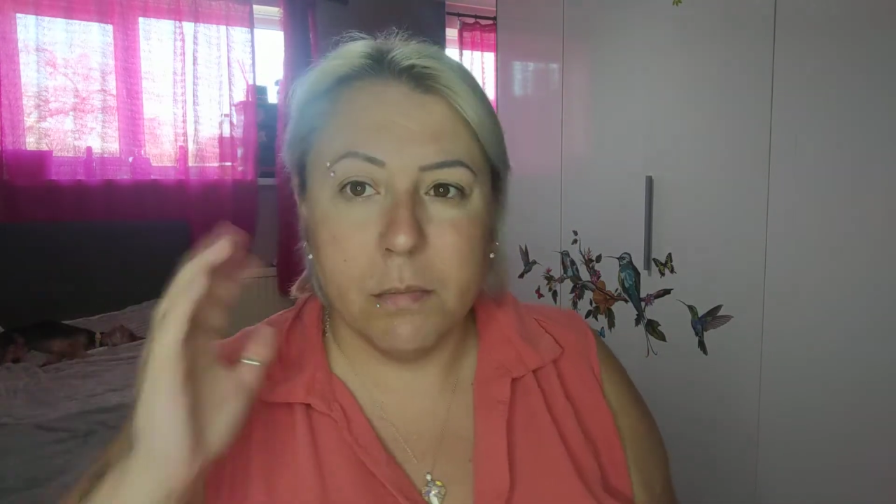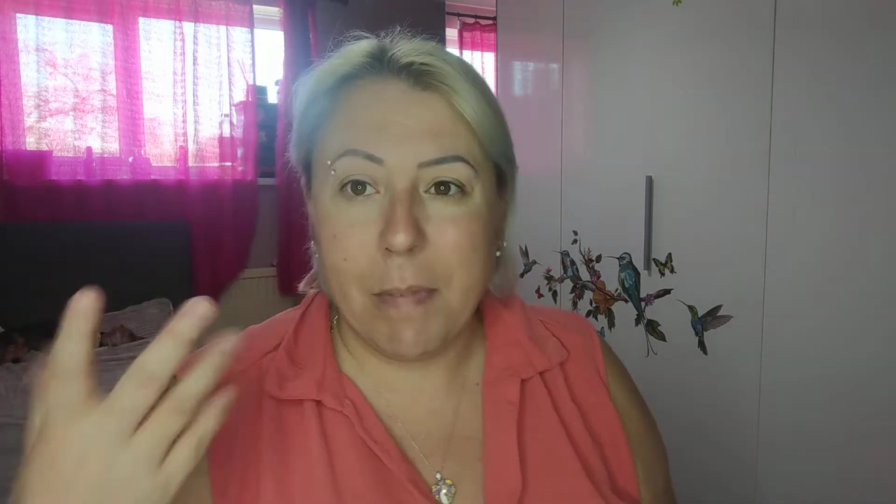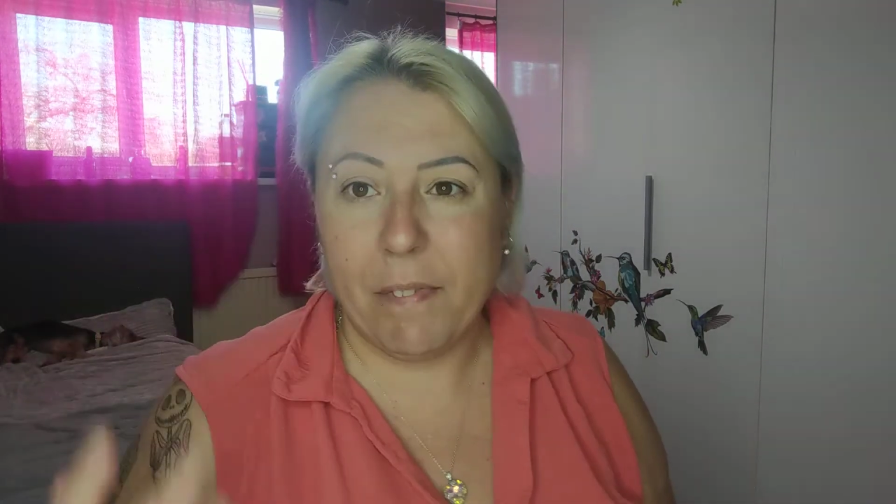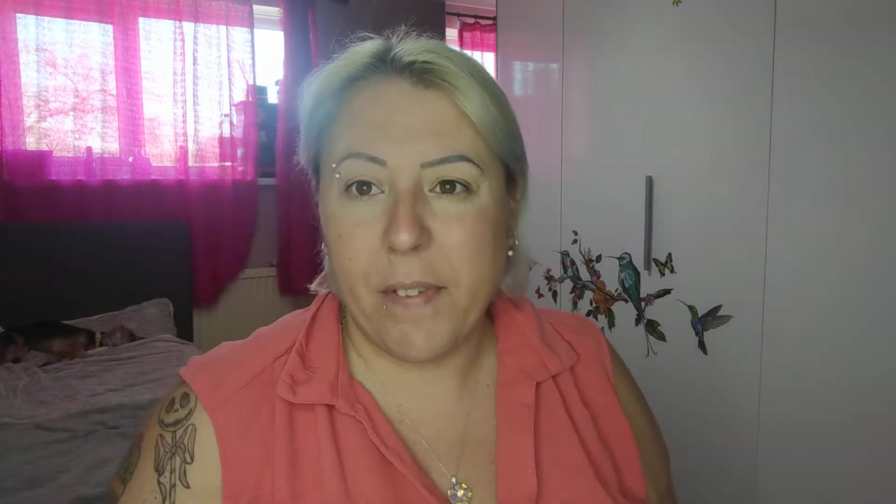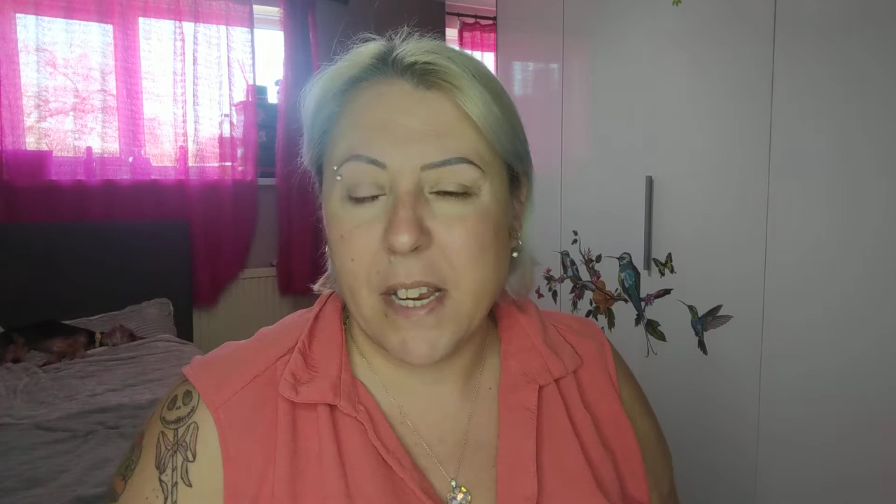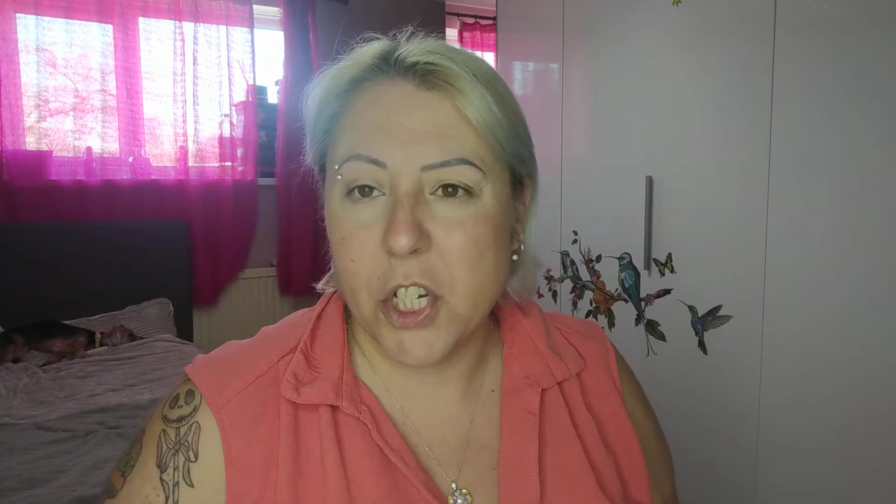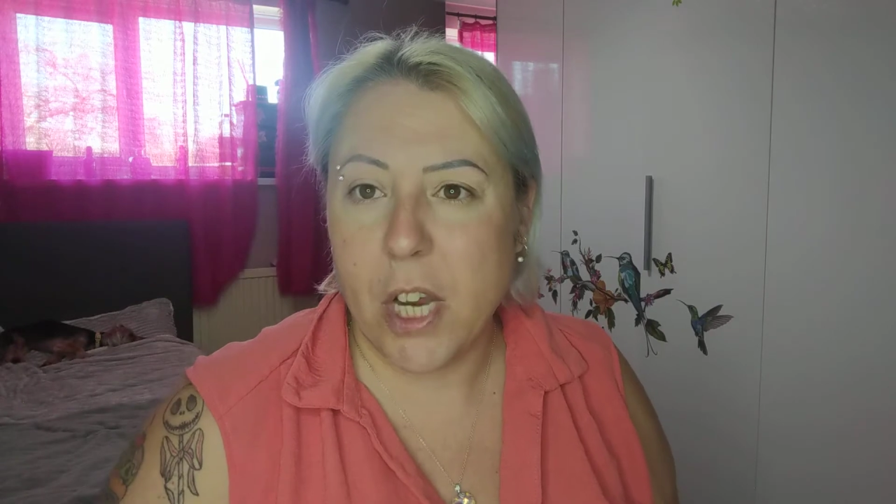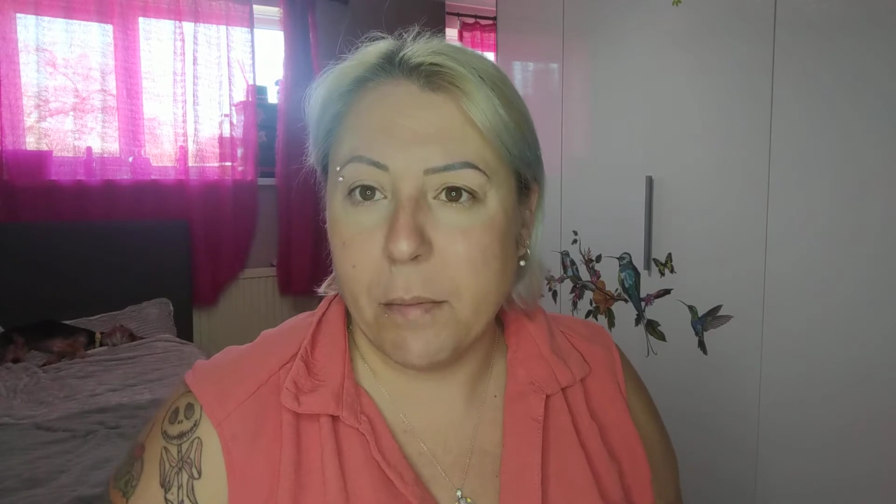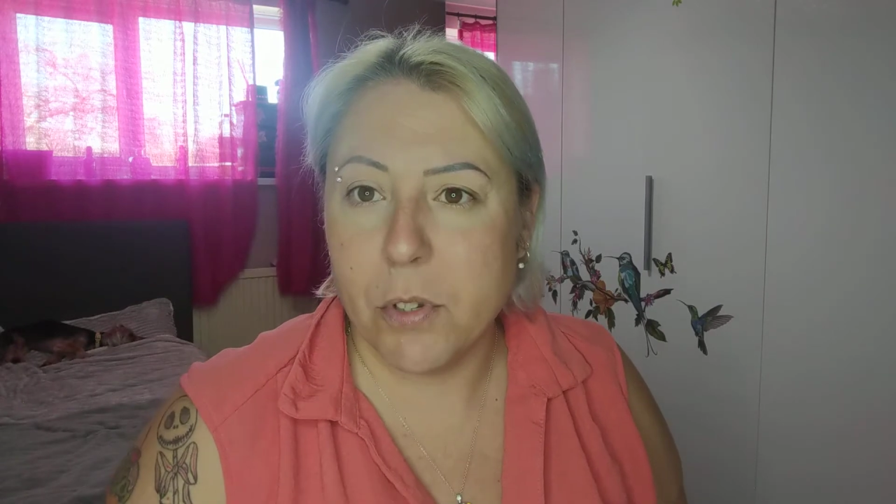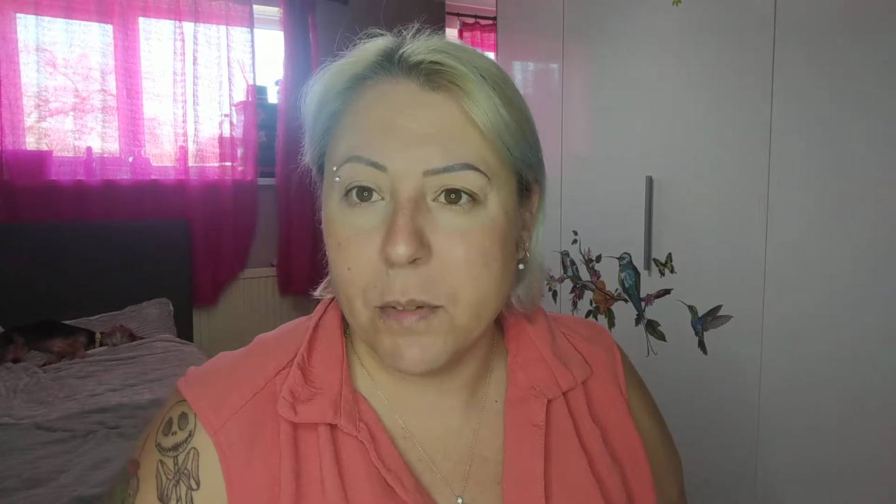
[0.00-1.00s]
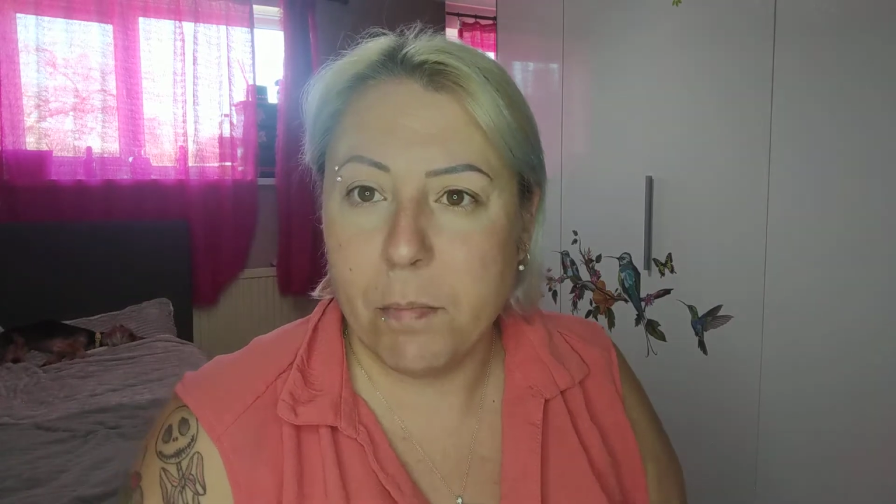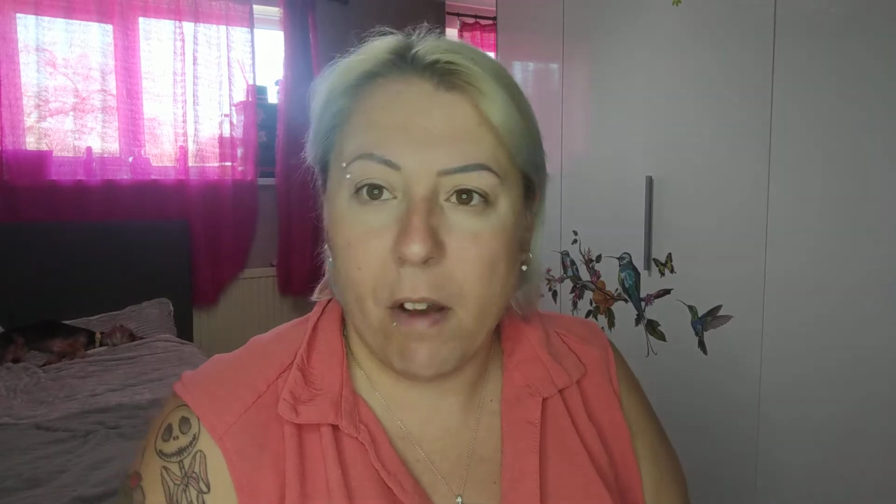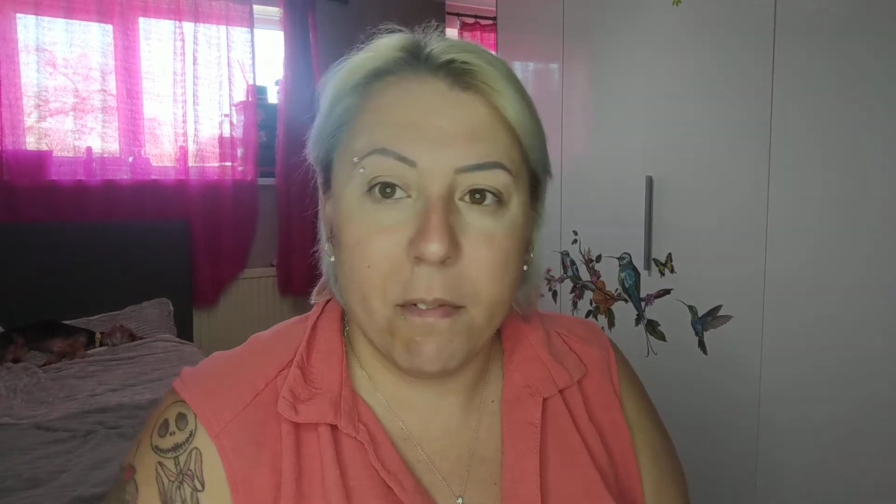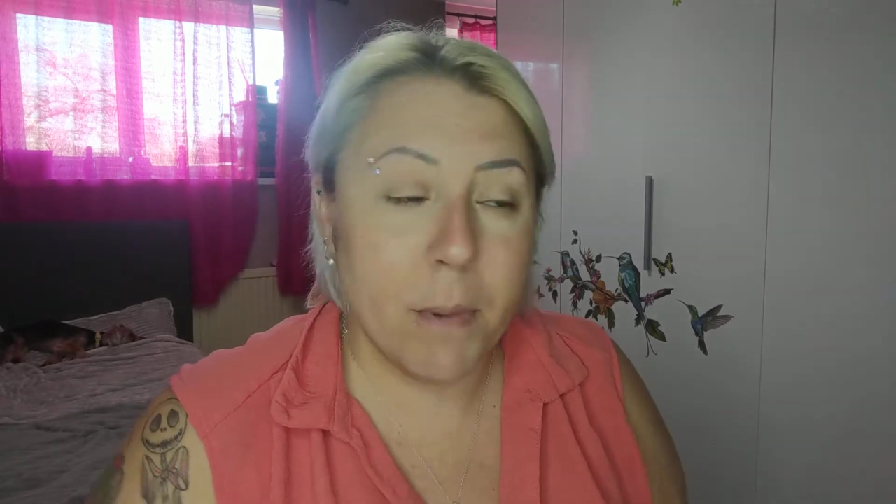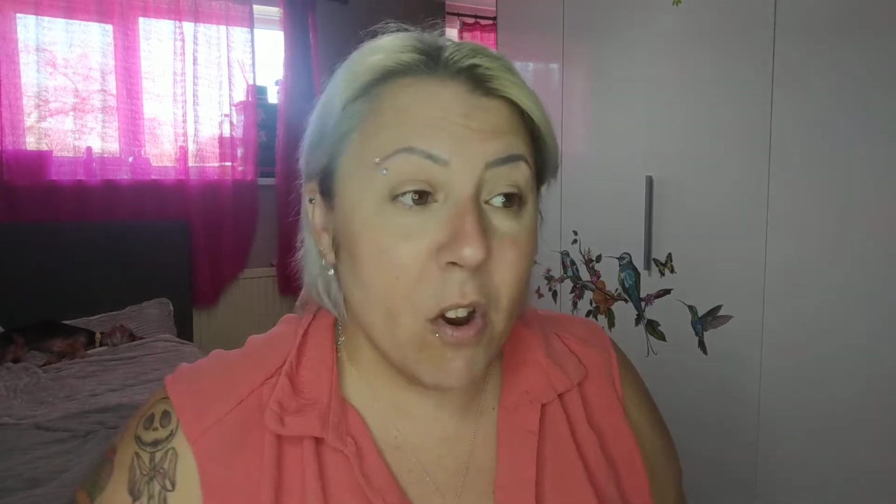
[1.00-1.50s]
My face shape doesn't
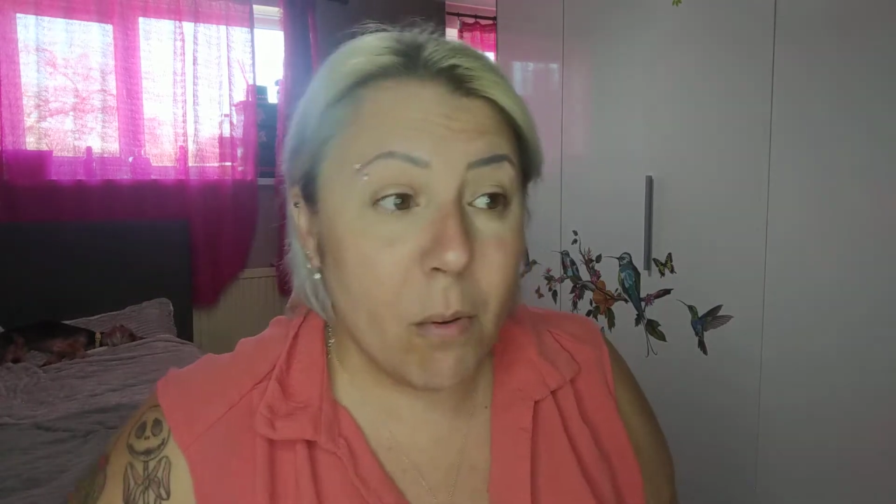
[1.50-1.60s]
bother me,